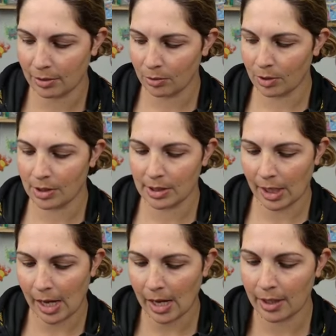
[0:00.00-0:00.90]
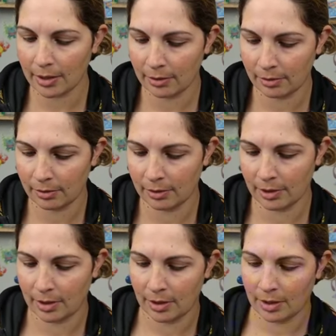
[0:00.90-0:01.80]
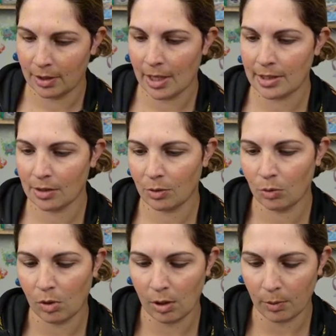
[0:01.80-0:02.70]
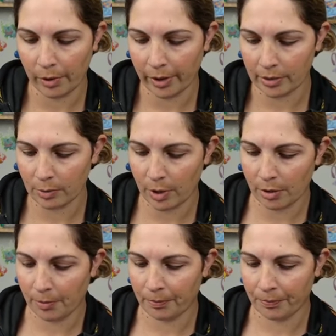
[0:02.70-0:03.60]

through the sky. That's a cool artwork as well.